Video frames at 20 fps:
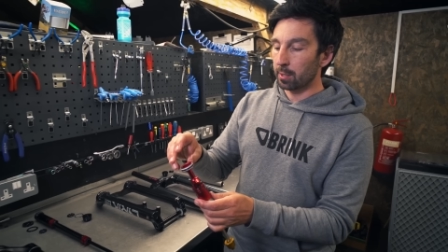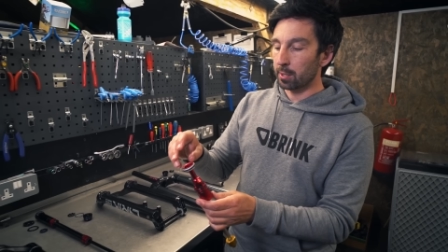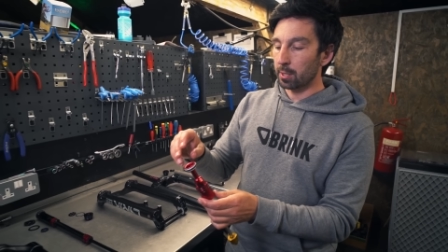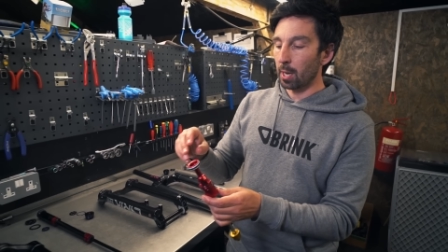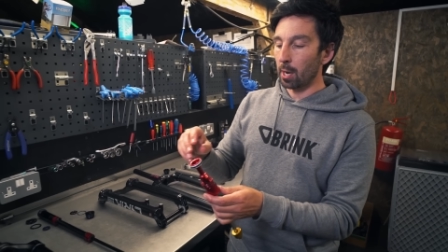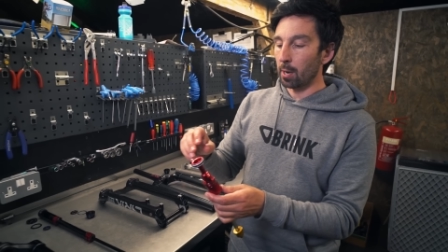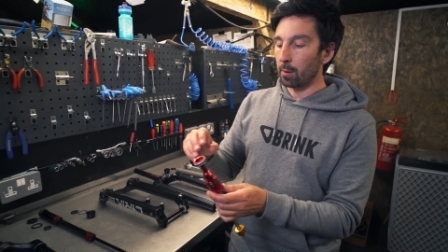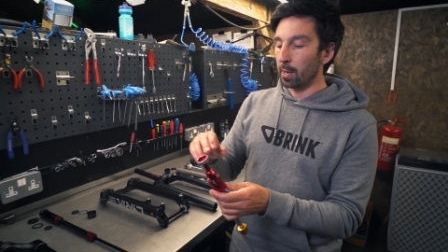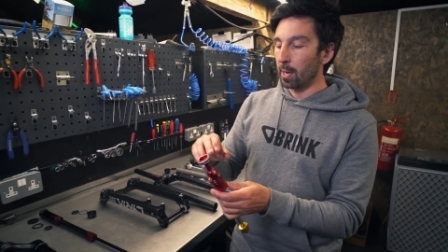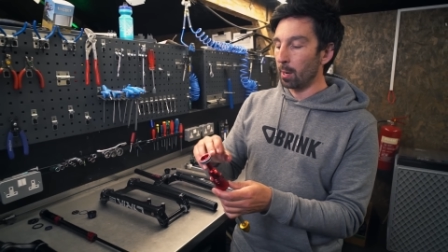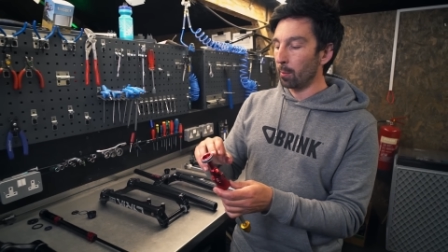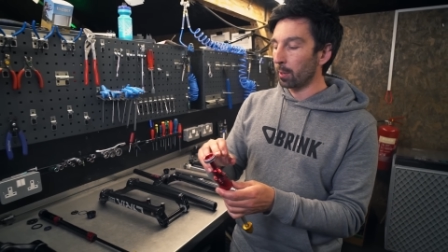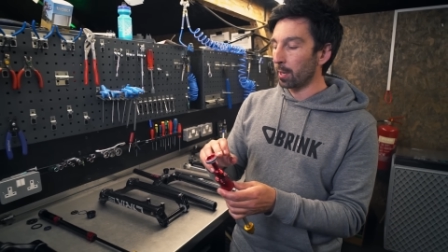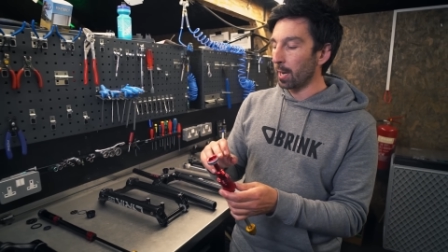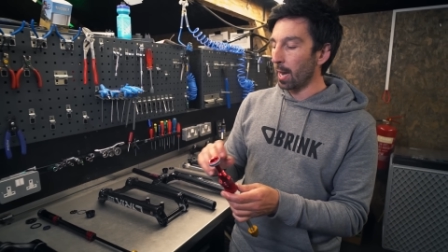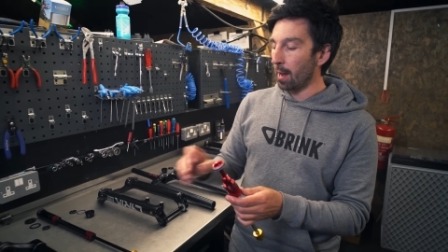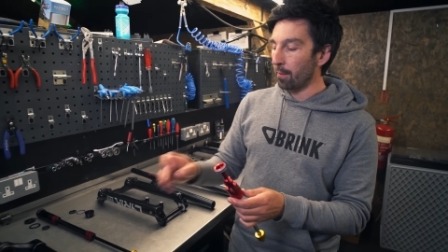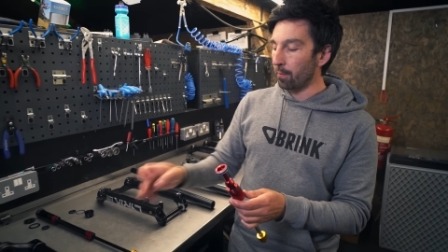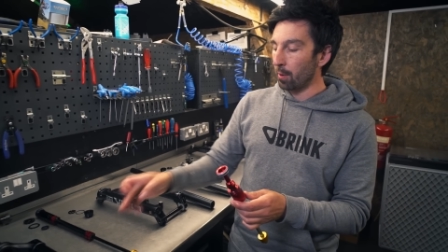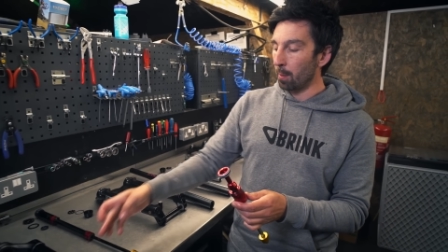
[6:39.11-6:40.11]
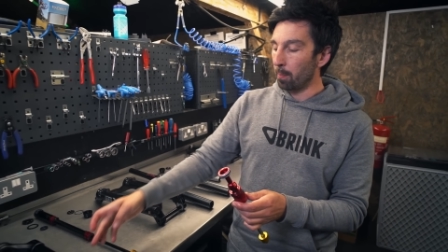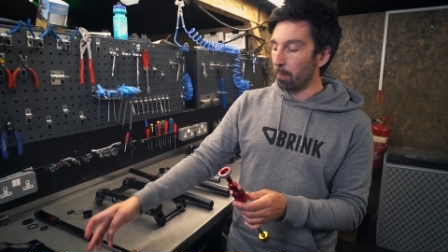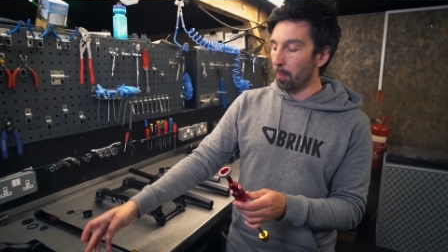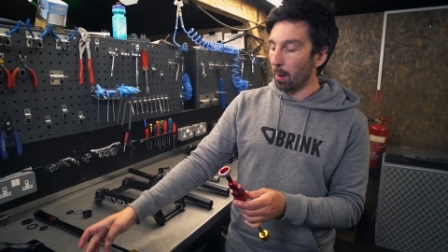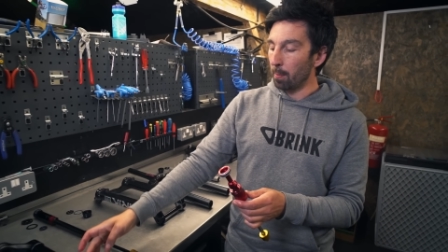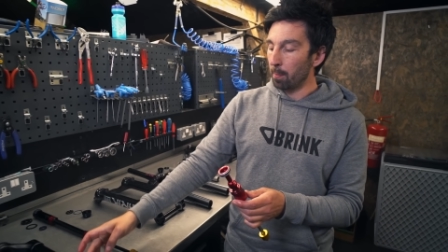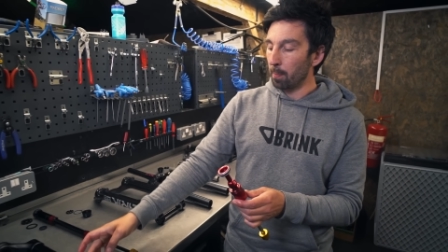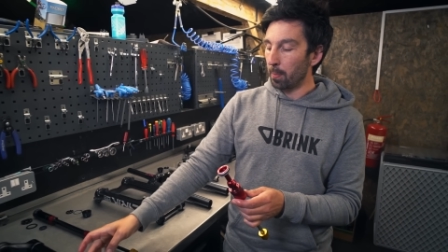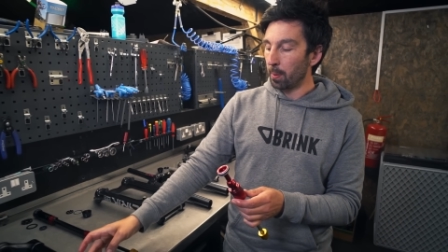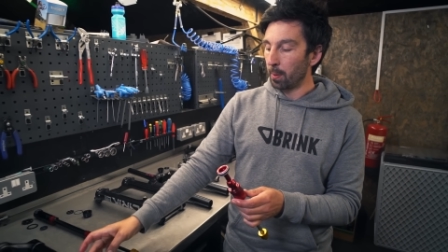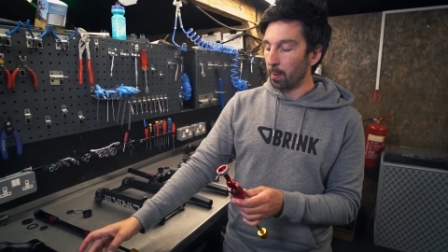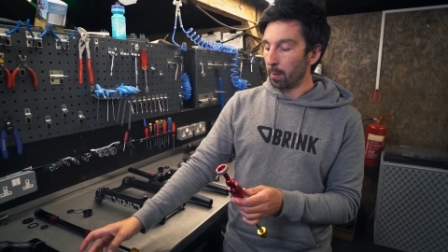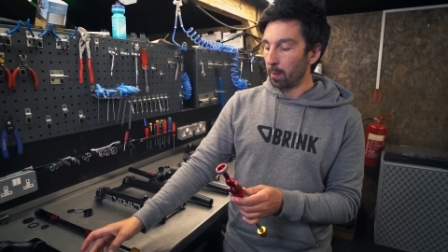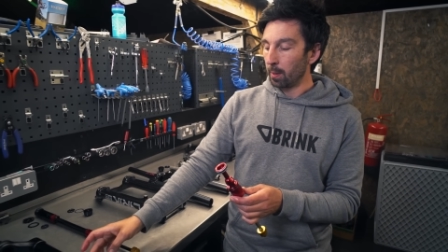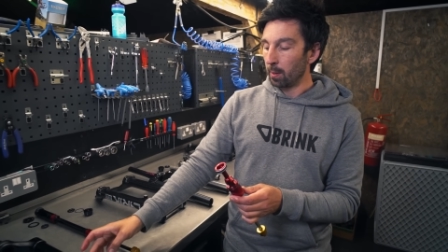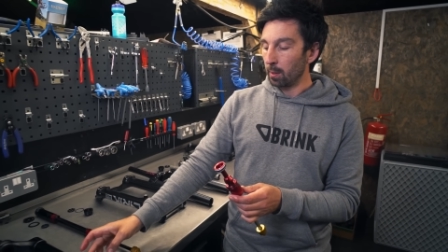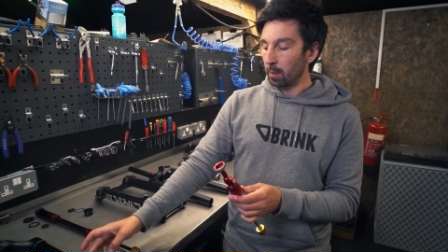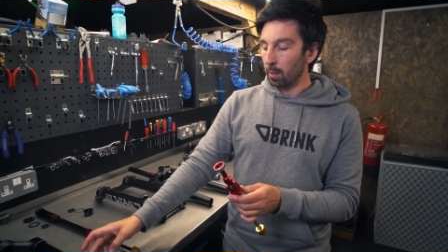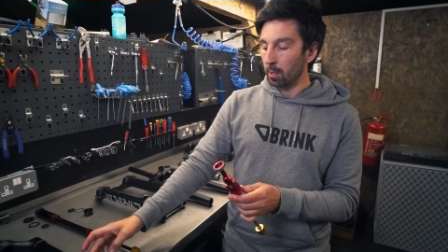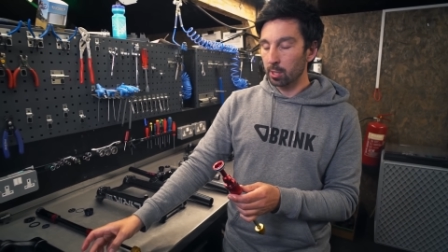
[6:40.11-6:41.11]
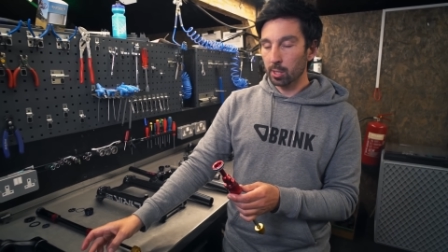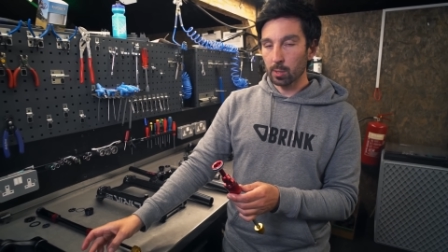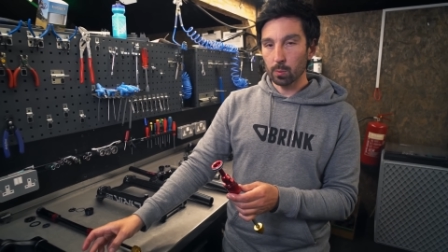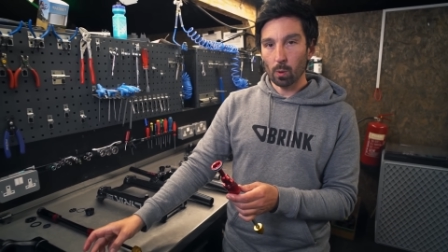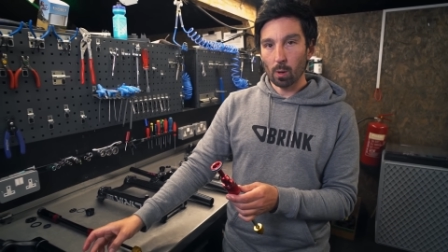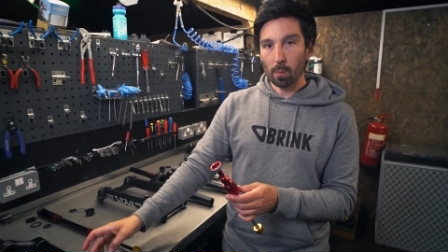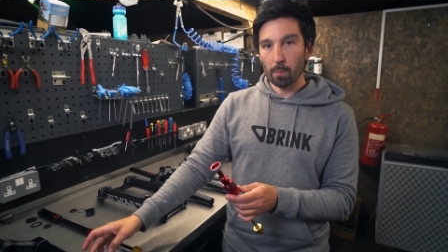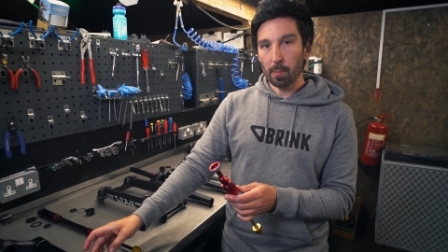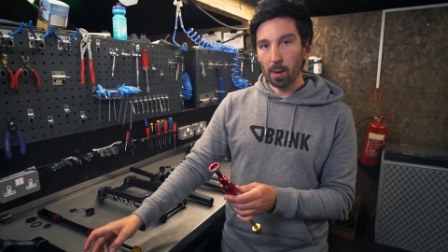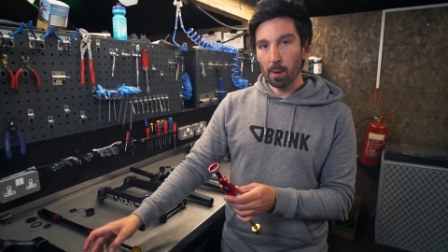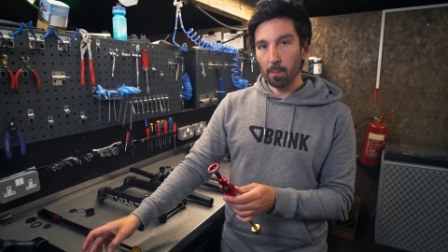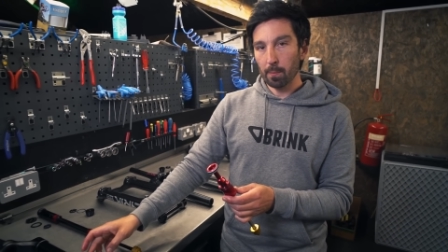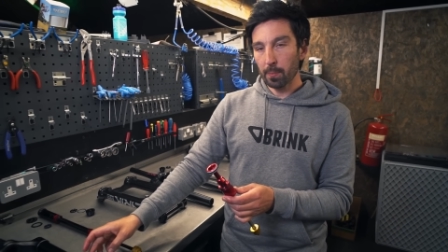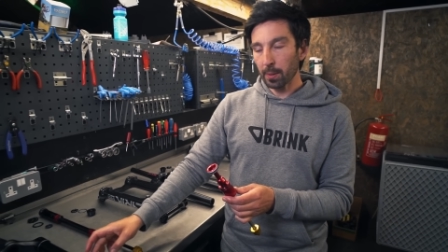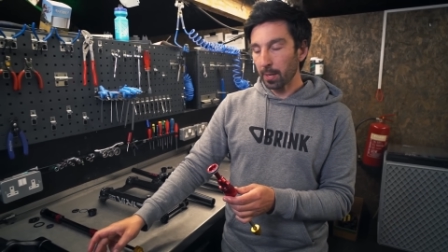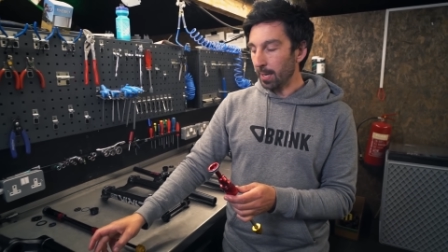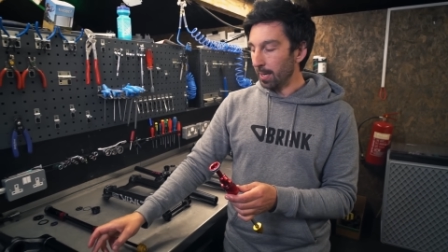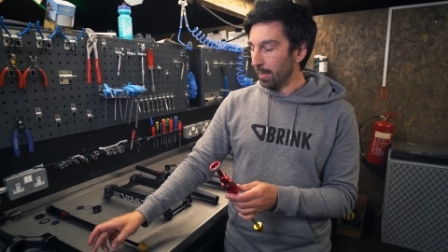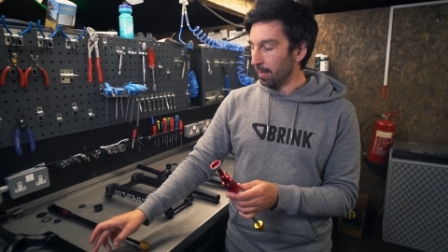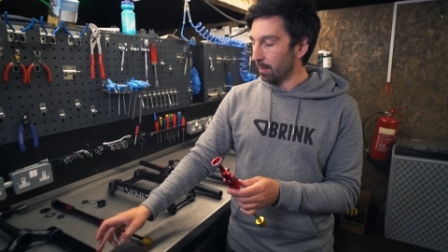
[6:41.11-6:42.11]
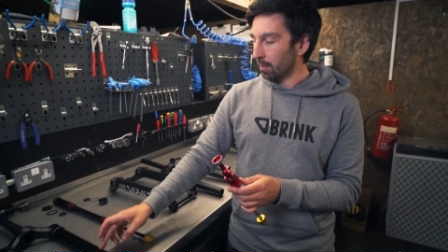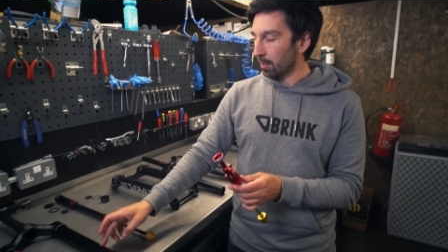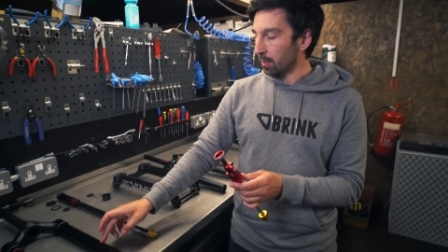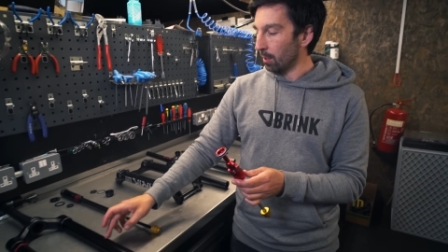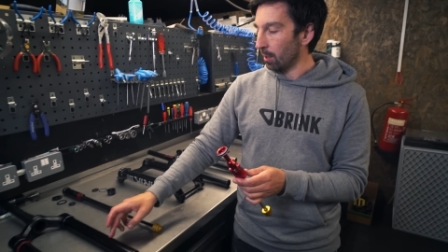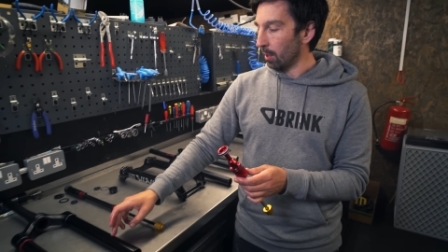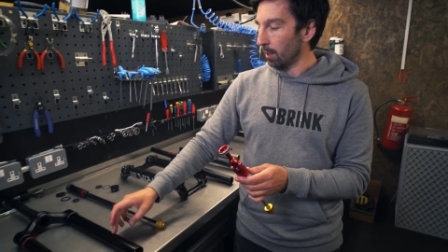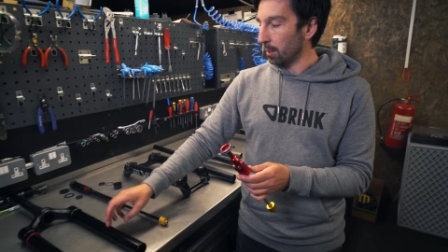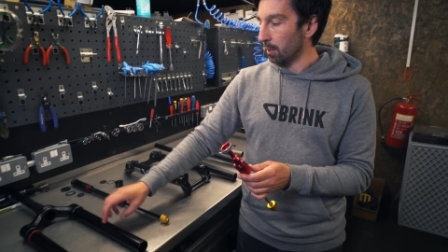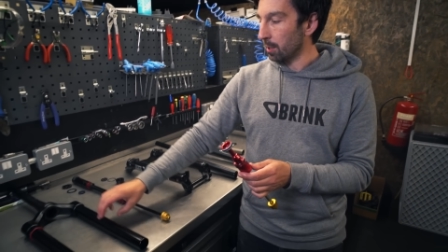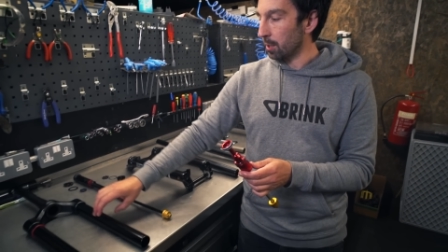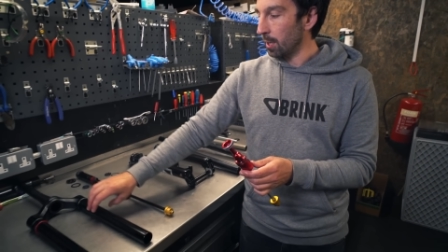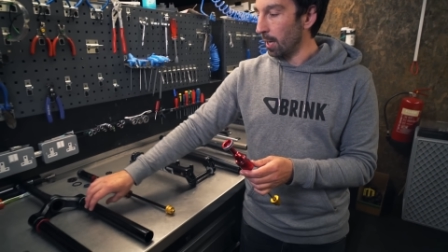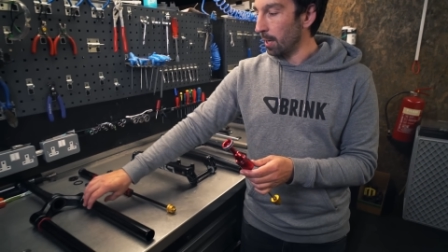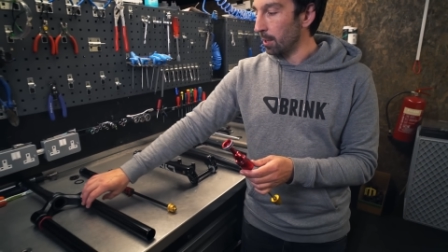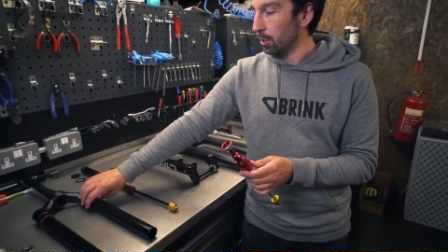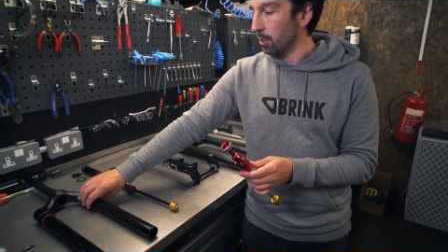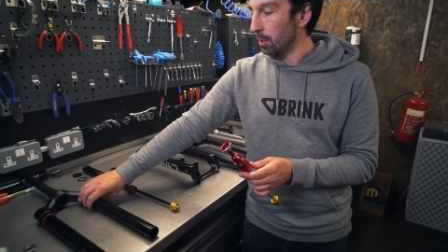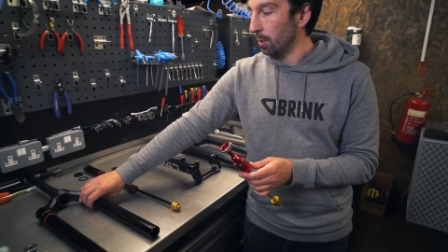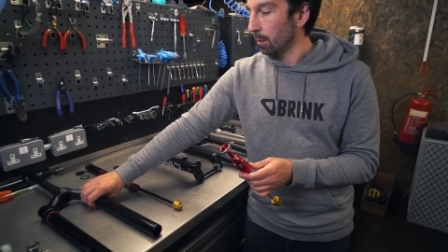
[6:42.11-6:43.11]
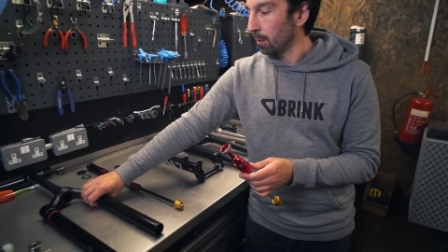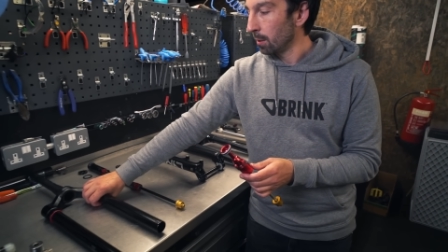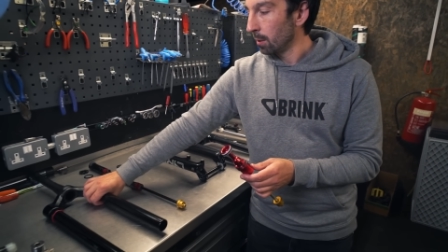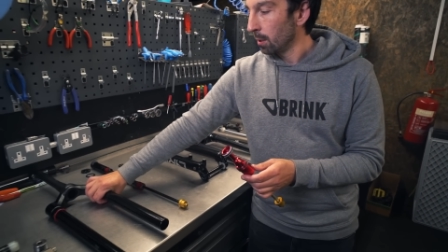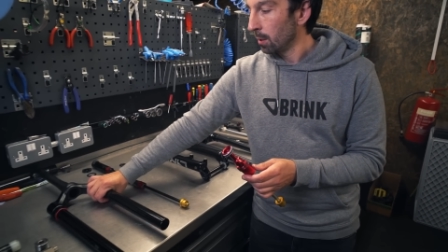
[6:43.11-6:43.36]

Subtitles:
So it would have a bump, a swap bump inside the stanchion.